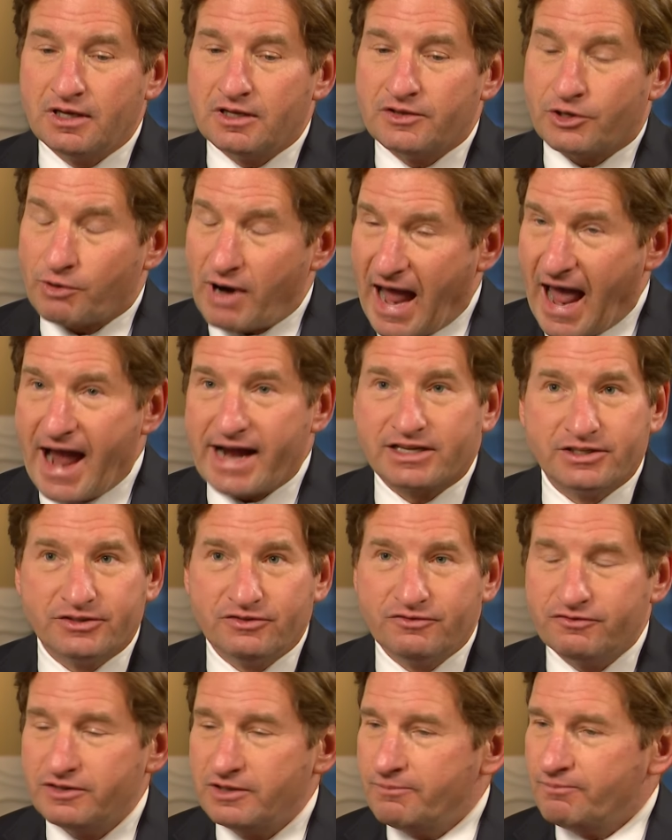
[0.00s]
they're
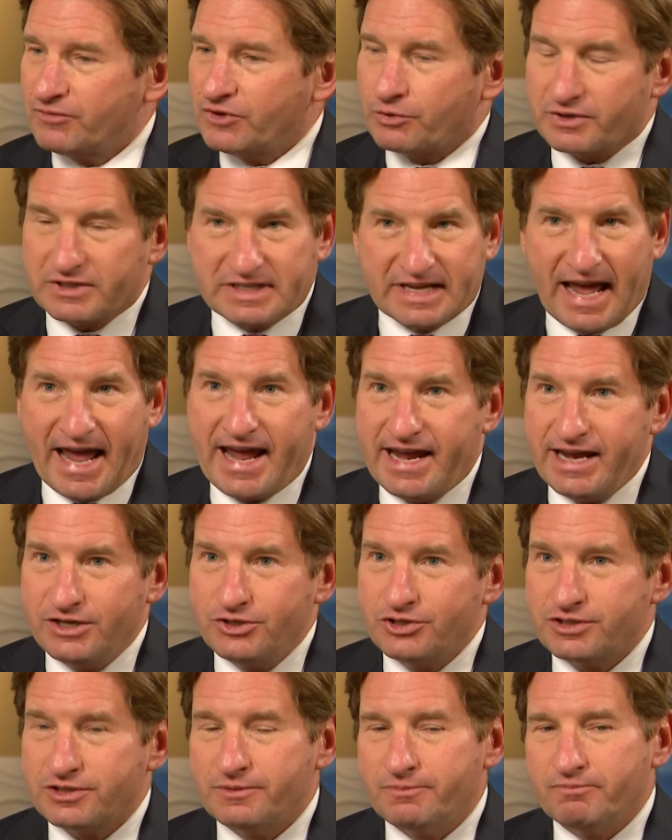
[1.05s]
active, they're
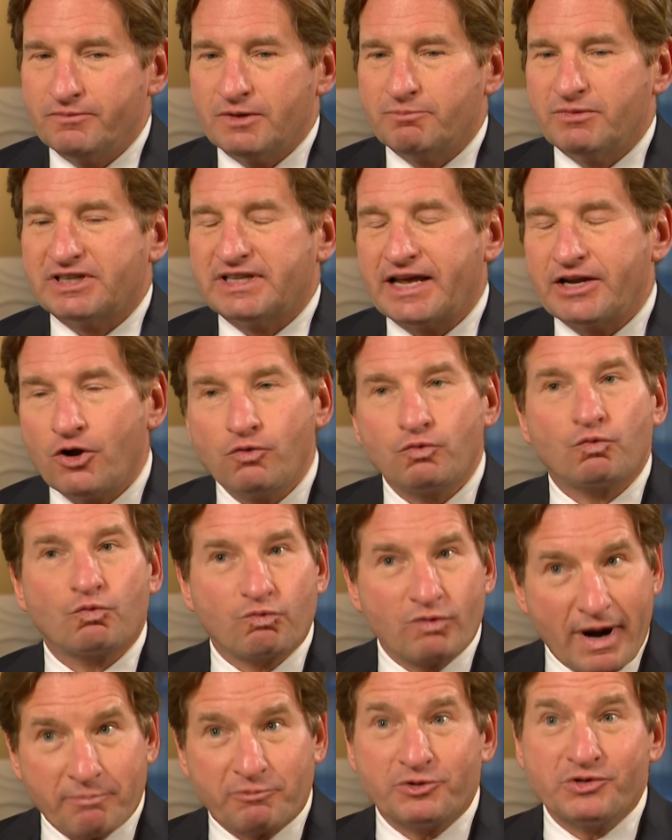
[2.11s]
engaged, but they don't
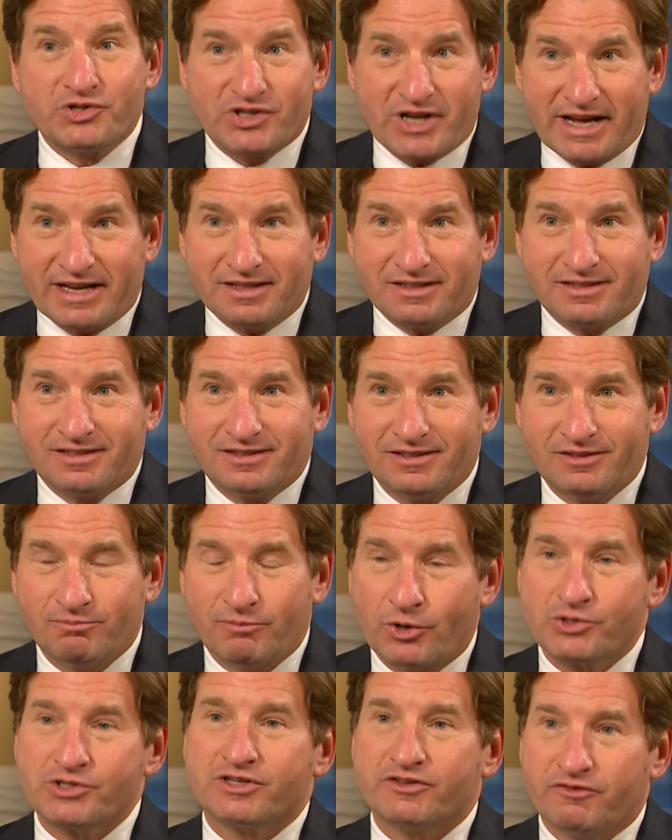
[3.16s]
represent
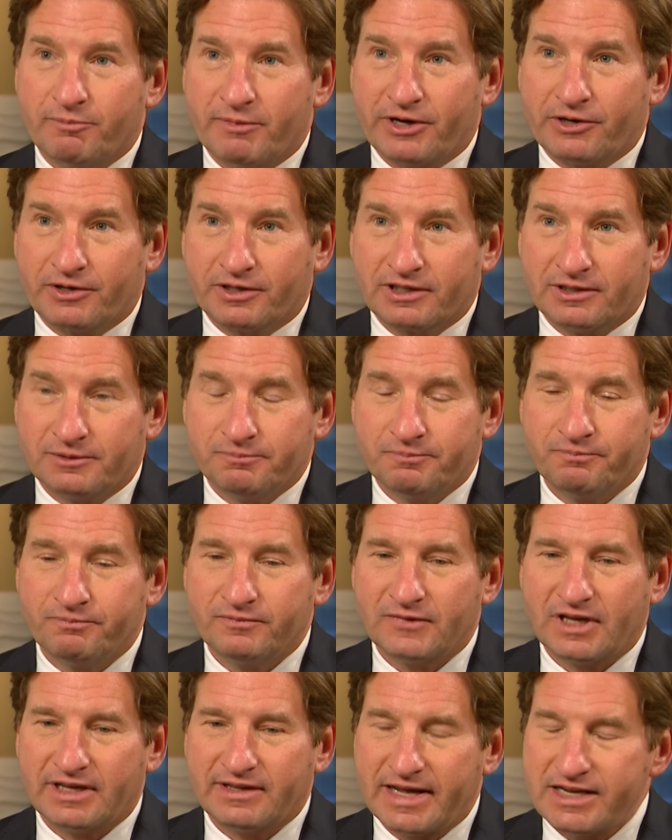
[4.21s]
most of America.
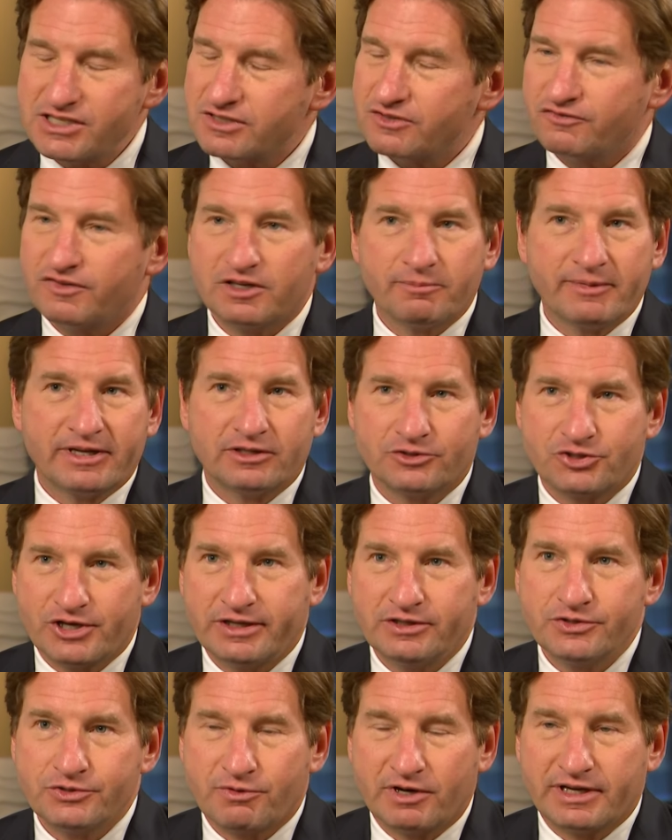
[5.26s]
And that's the fundamental
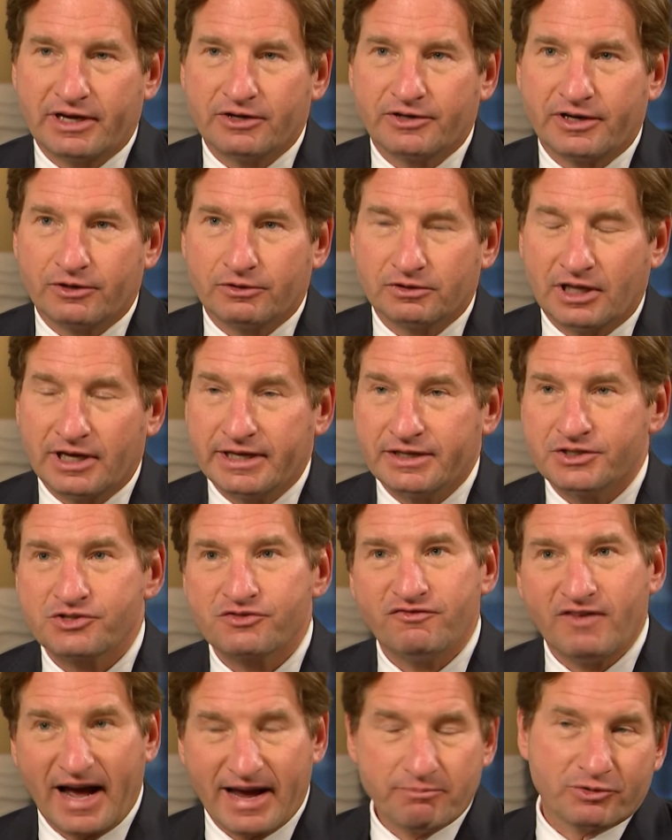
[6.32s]
challenge right now, Caroline, is
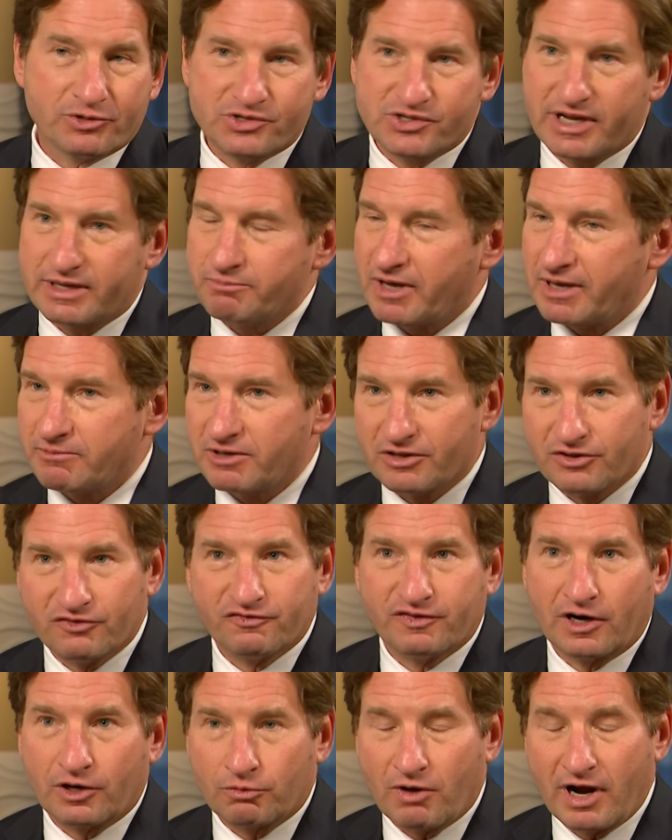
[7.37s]
5% maybe on the
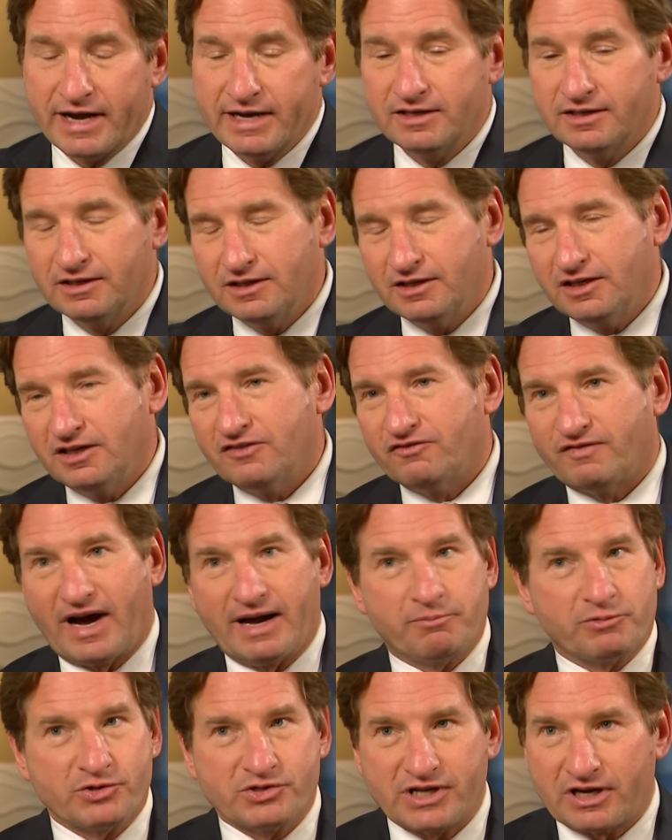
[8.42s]
far right,
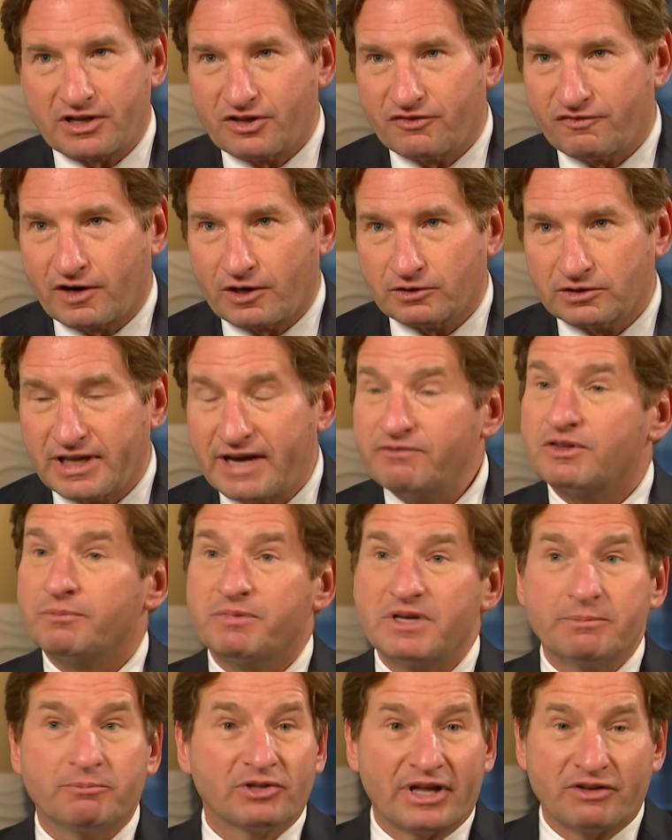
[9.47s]
5% on the far left, the
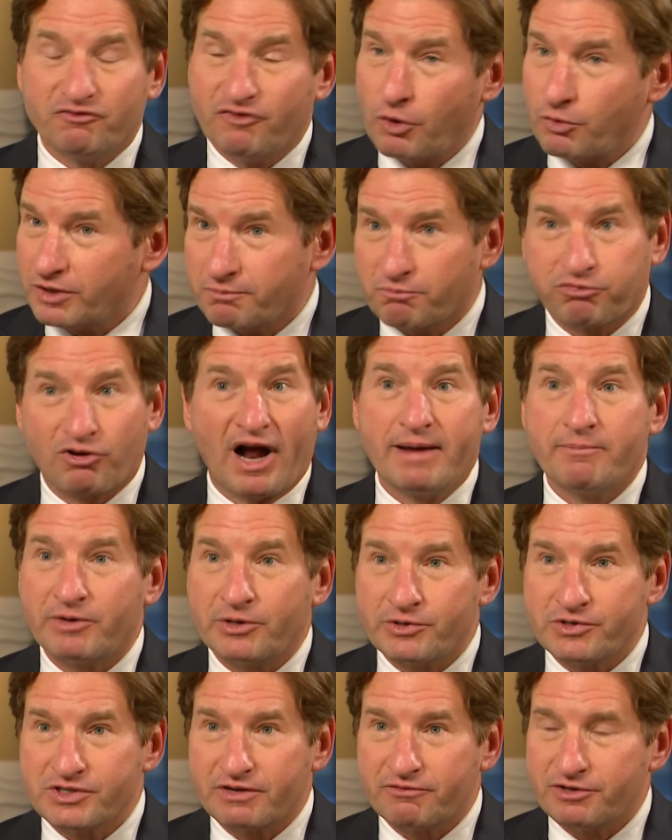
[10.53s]
people that vote in
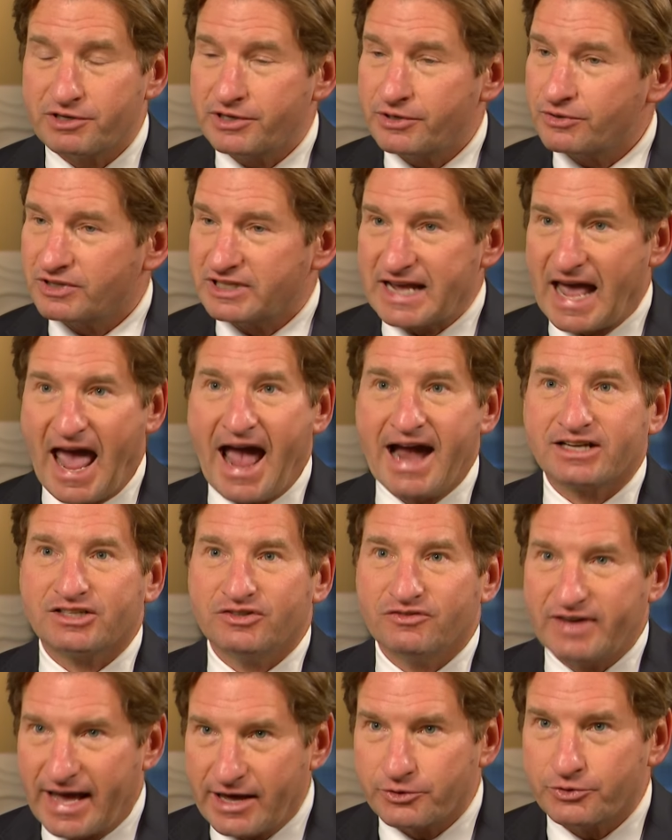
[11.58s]
primaries every year, the mm.
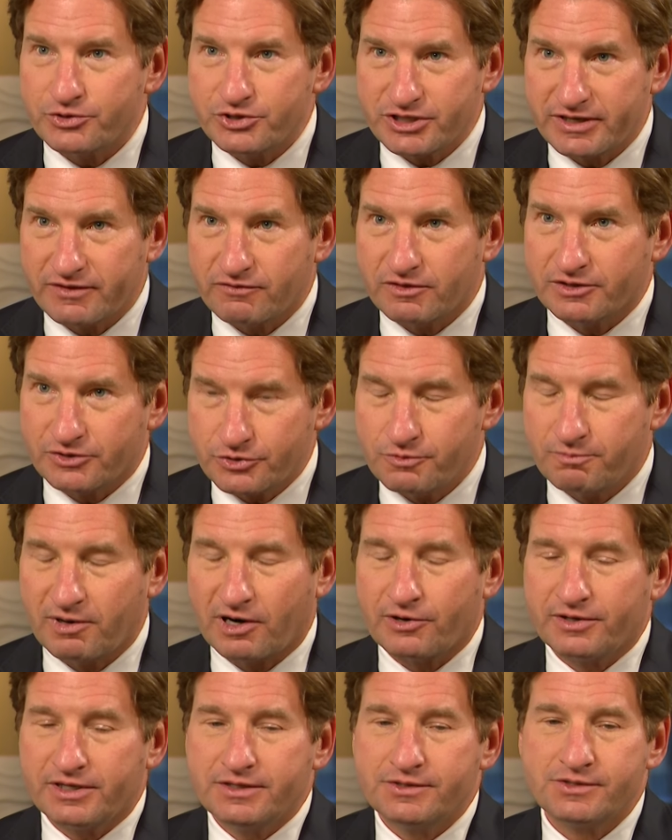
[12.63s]
active energy of the two
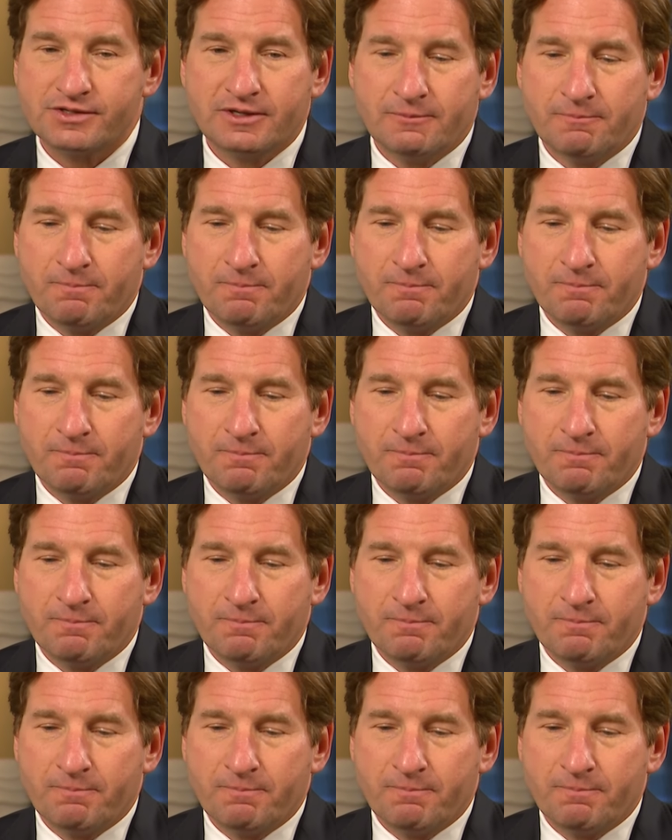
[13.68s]
parties,